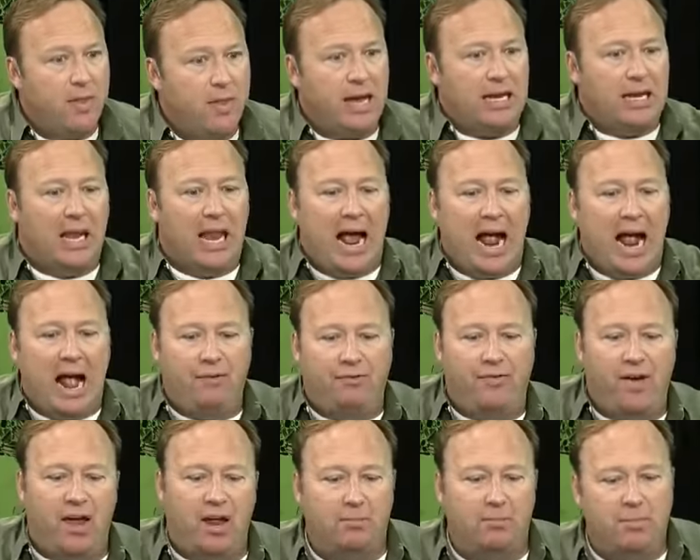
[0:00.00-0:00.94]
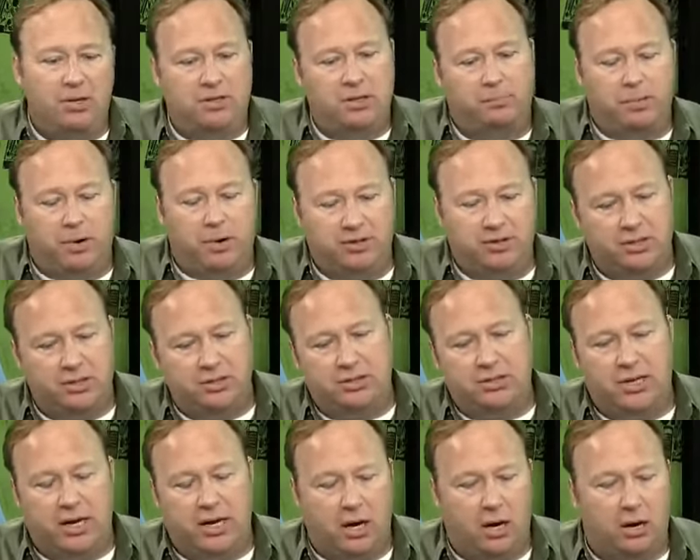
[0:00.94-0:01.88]
And then they laugh at him as the
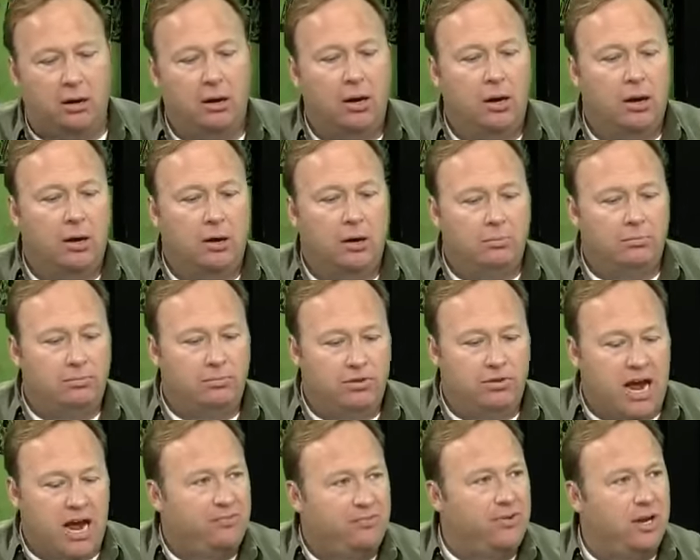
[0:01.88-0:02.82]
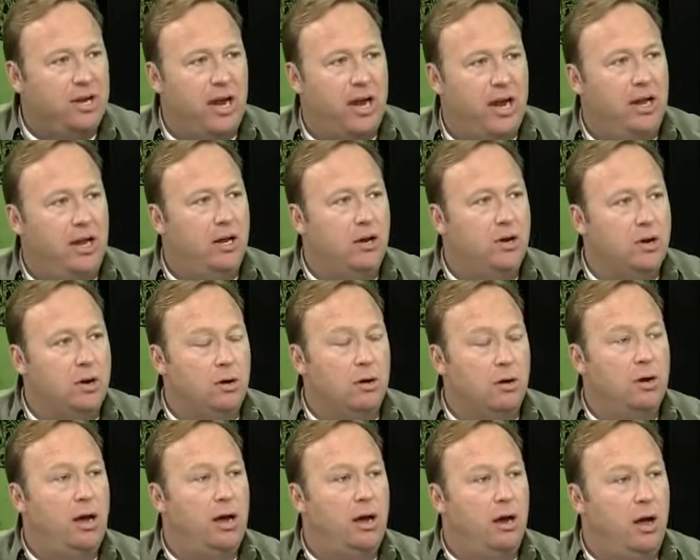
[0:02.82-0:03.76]
person's there defecating and
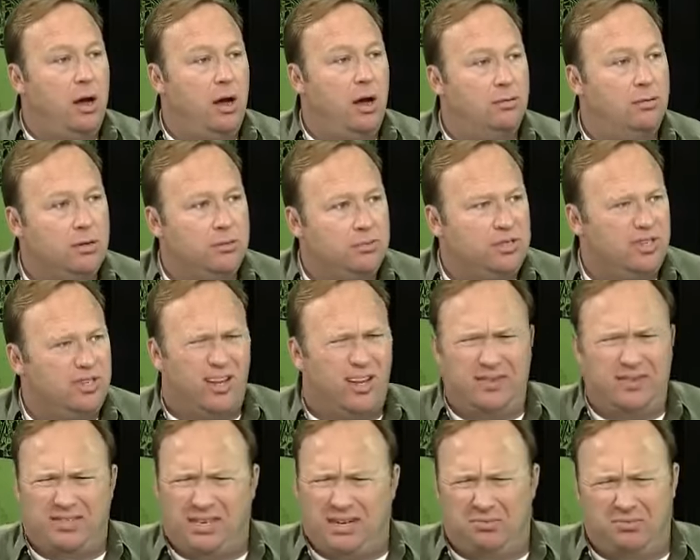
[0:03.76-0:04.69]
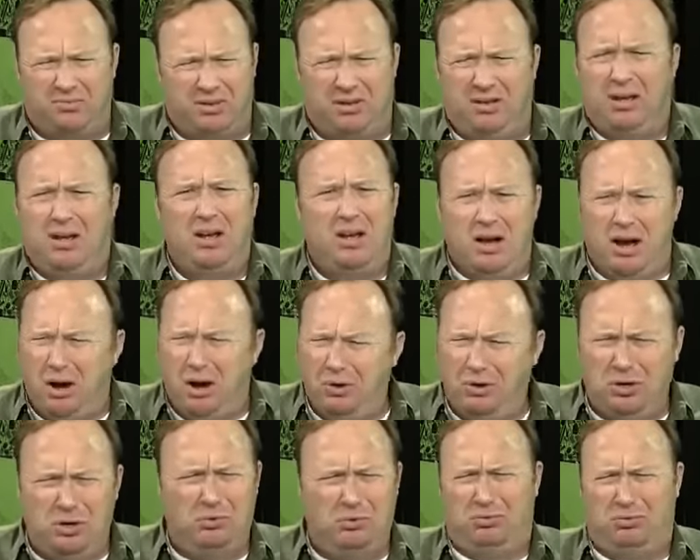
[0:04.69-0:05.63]
urinating all over themselves. It's like, what?
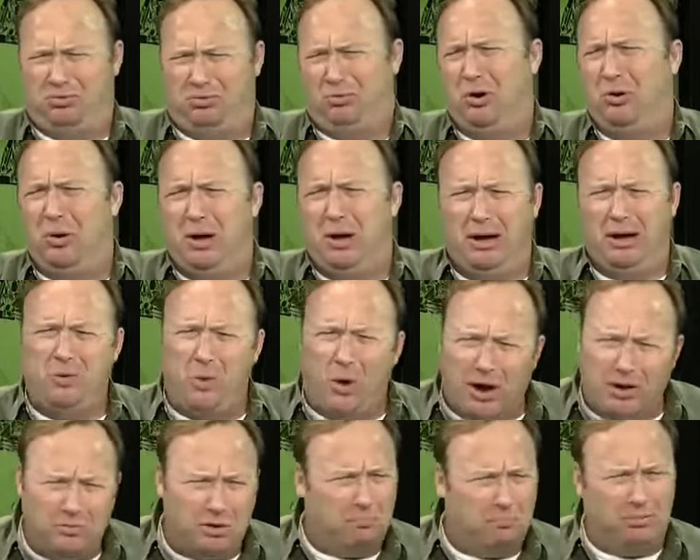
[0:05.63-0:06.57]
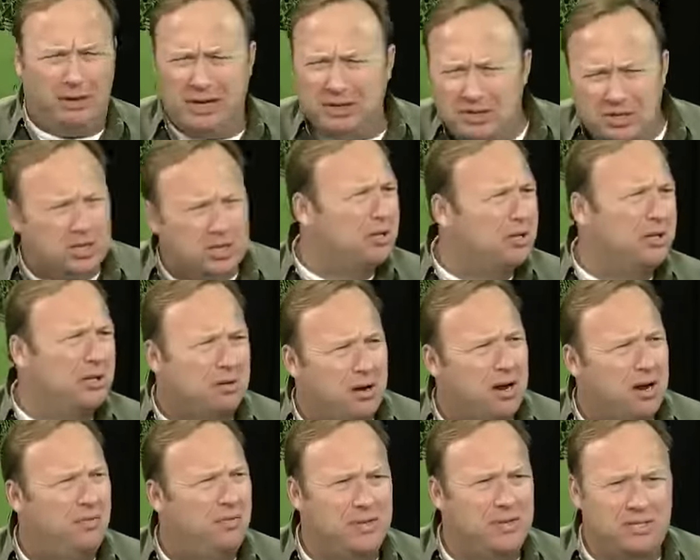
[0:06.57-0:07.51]
Oh, you threw a quadriplegic on the
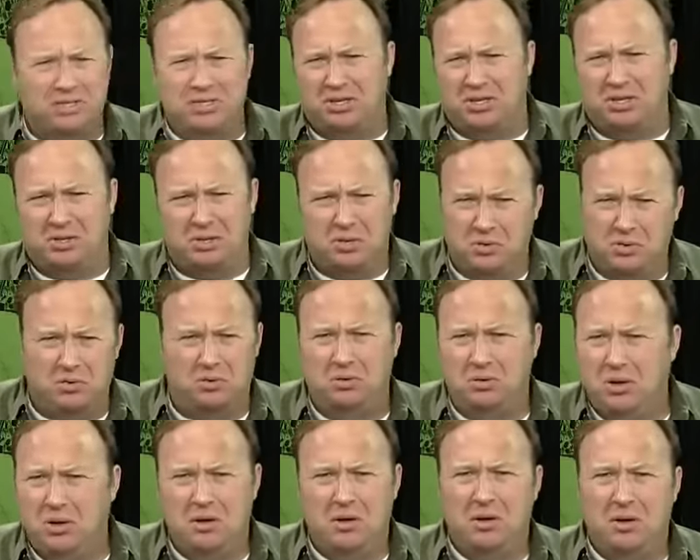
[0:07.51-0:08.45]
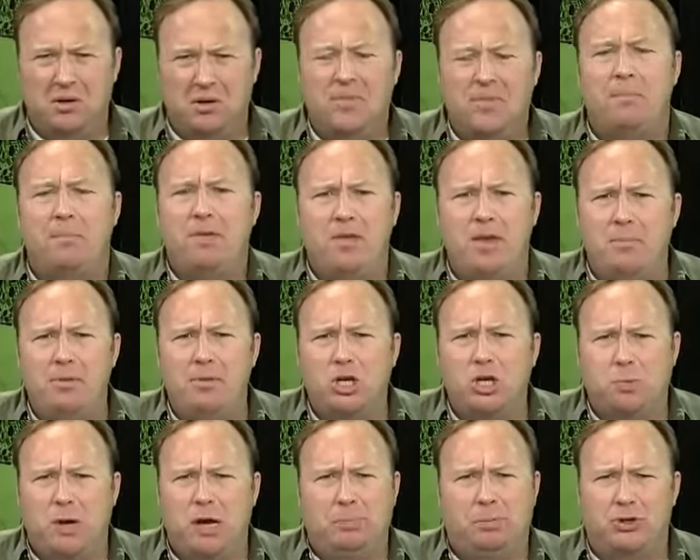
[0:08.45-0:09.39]
ground? This is the new... I mean,
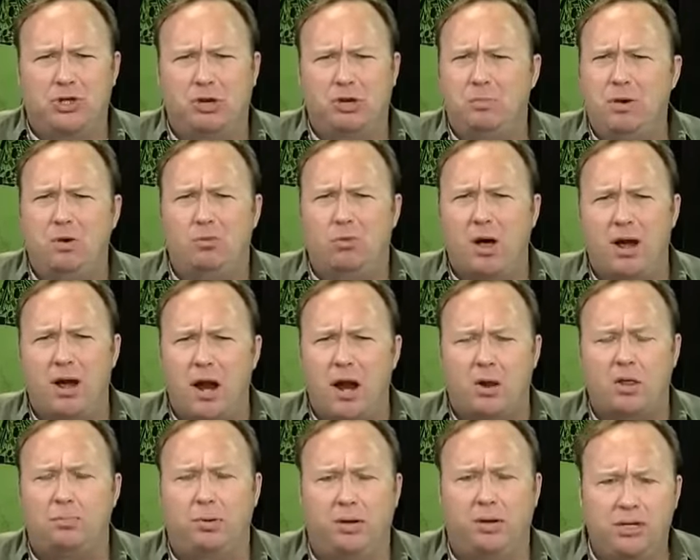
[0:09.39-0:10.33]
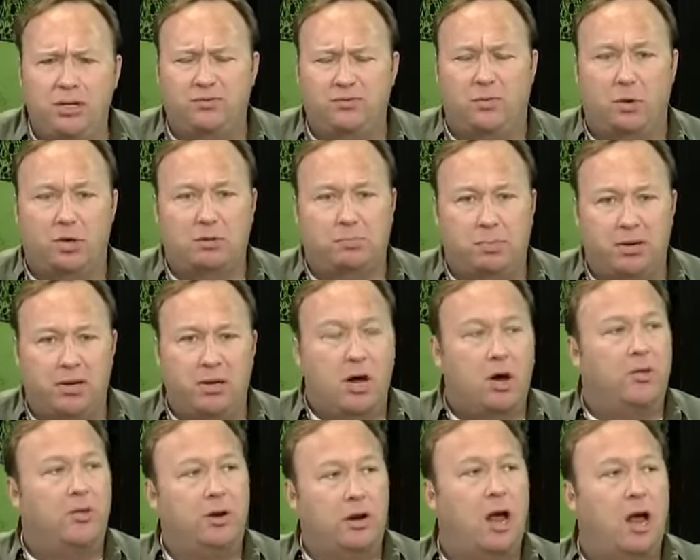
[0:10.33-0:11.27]
those people should be run out of the police force, but
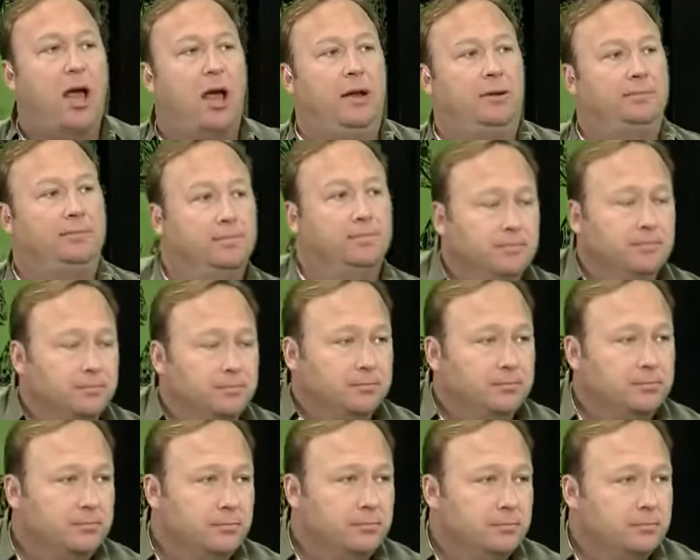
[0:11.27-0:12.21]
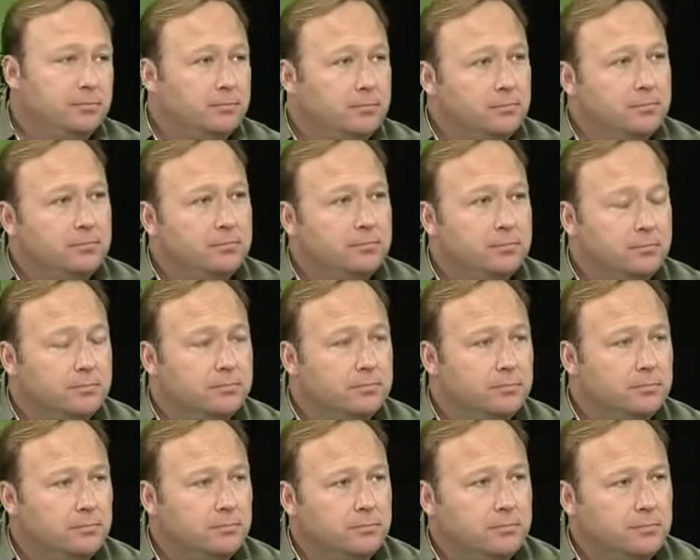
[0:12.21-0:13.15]
no, they're not. Right, and
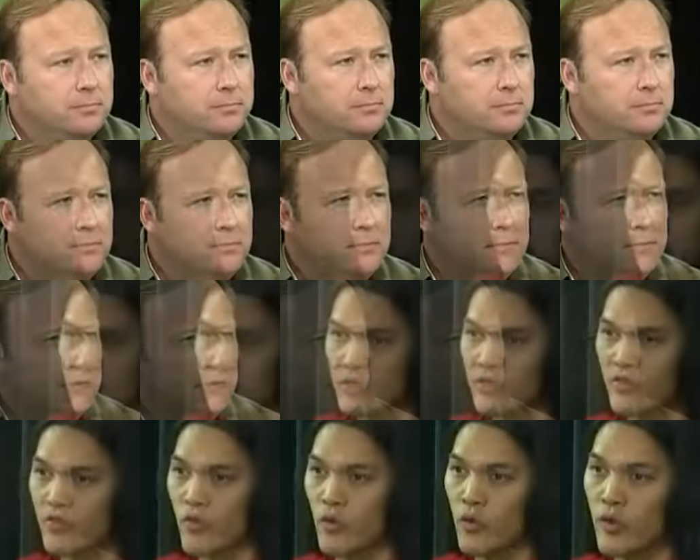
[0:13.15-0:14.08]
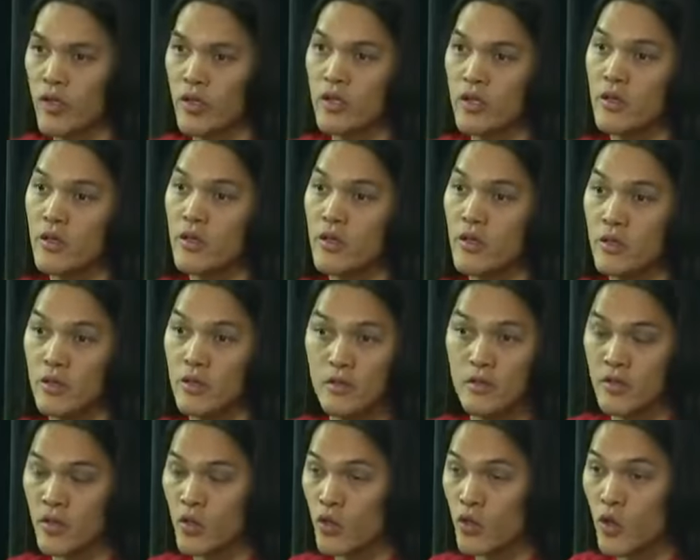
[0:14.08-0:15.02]
all I'm asking is for the
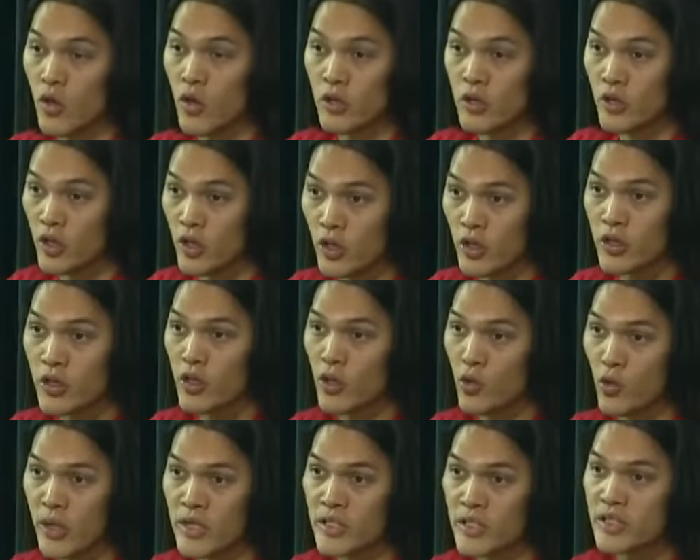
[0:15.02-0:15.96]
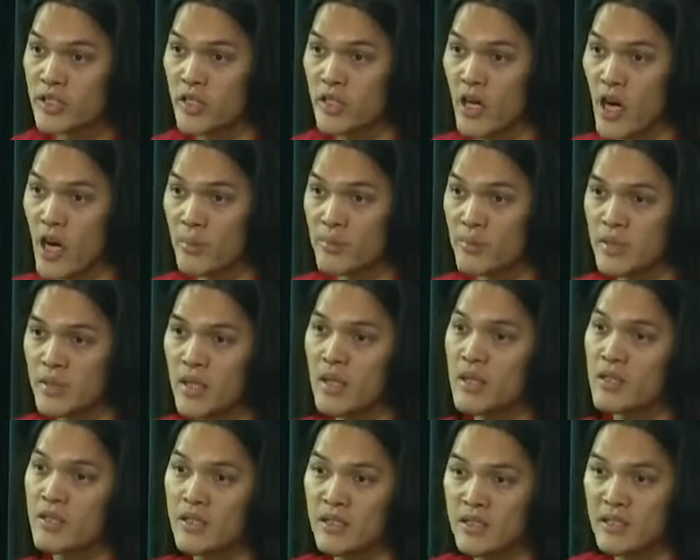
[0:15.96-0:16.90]
so-called good, courageous cops
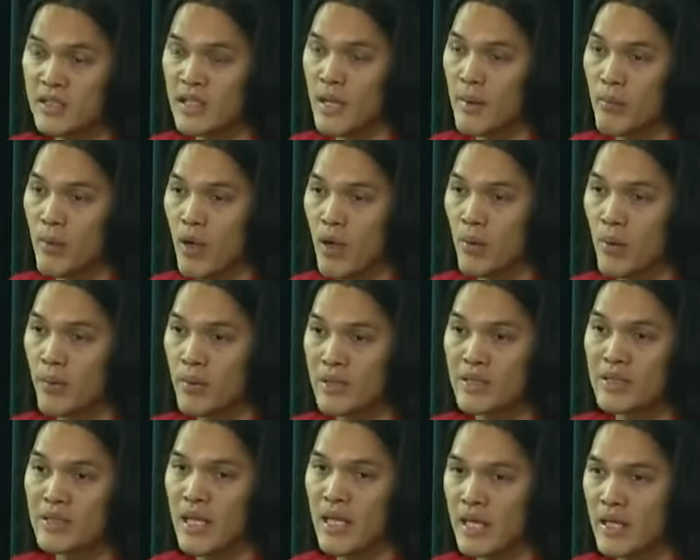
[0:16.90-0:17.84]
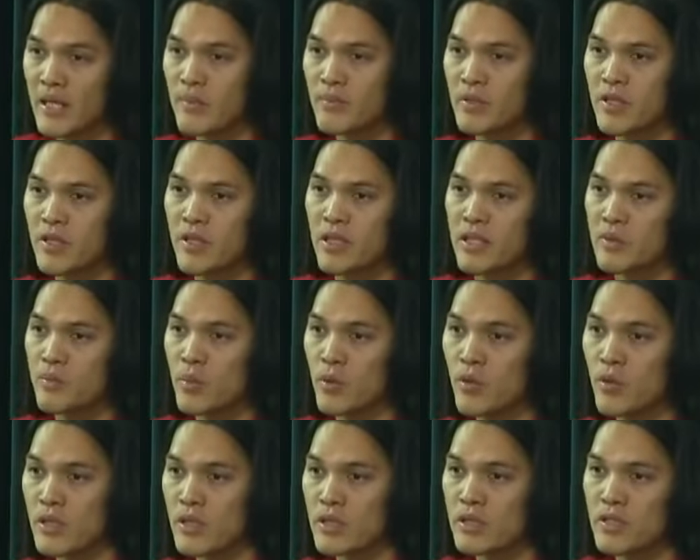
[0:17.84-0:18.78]
to step up and stand up to these
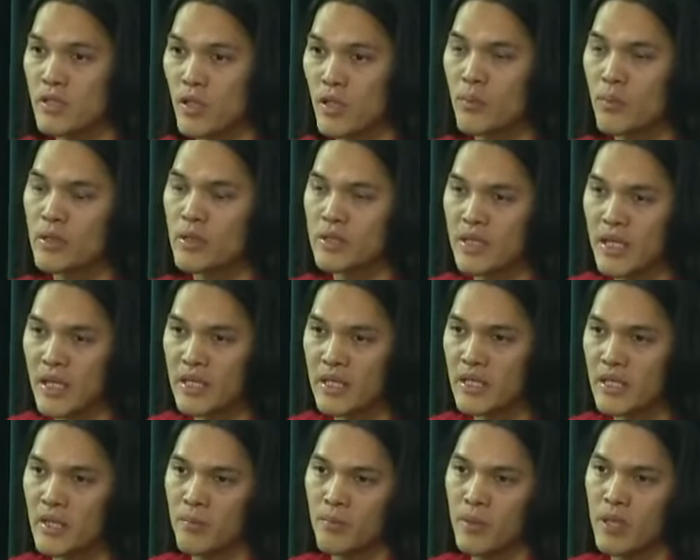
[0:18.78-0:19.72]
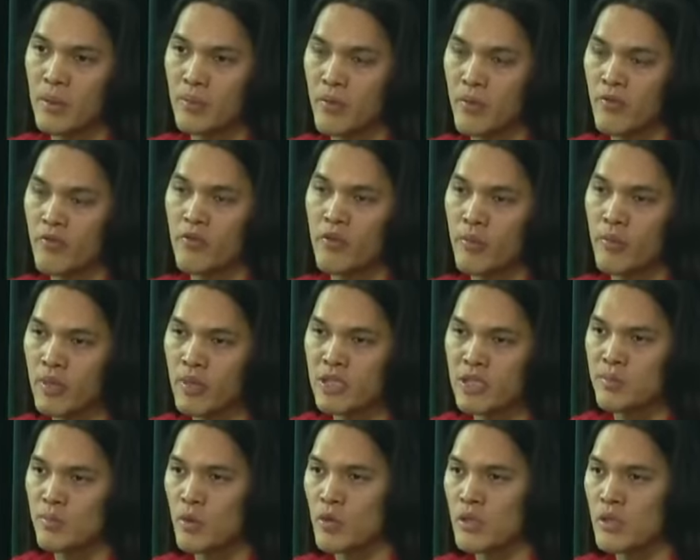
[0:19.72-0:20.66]
bullies. Start protecting the people from
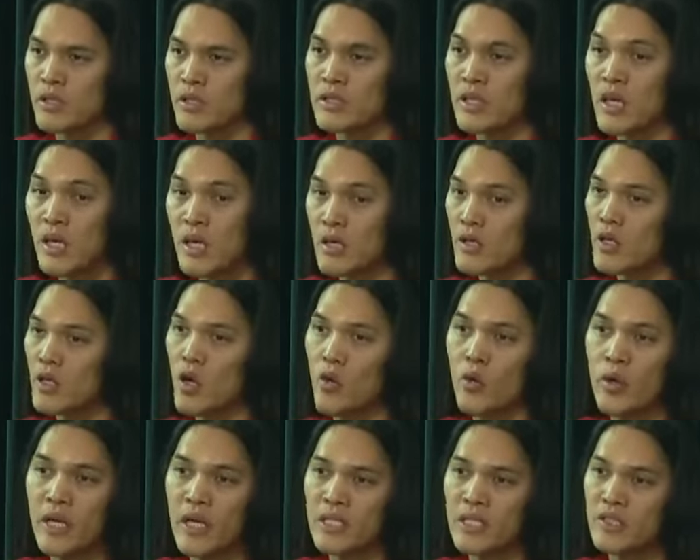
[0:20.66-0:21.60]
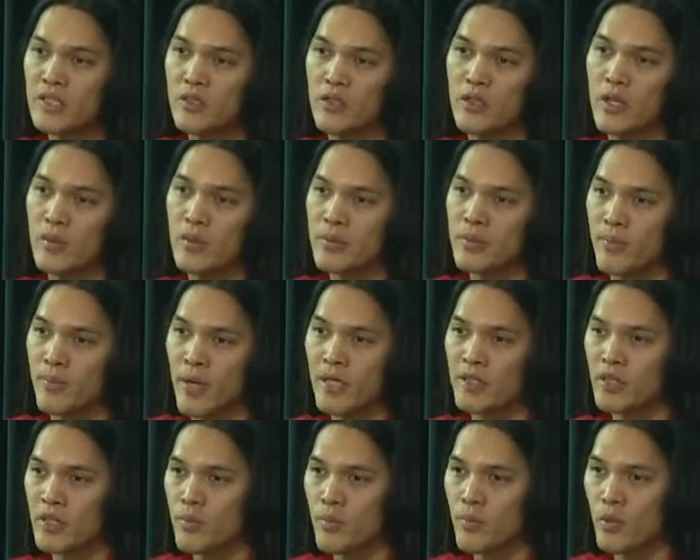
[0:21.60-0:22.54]
these bullies. No one has stood up to
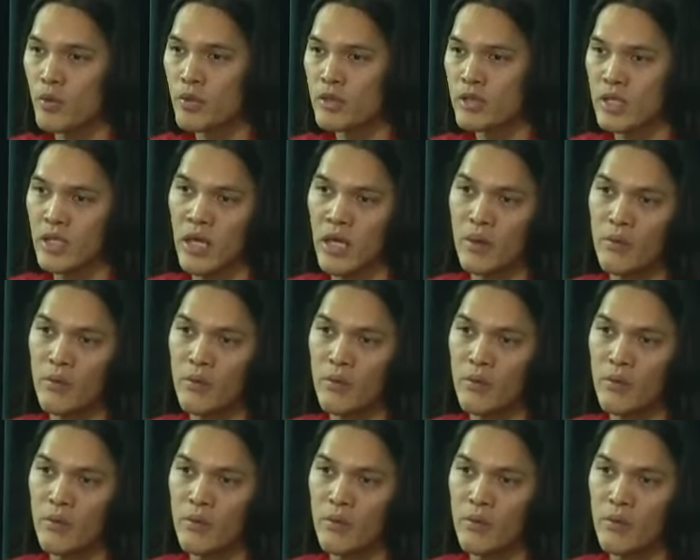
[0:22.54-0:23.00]
Patrick Okorski.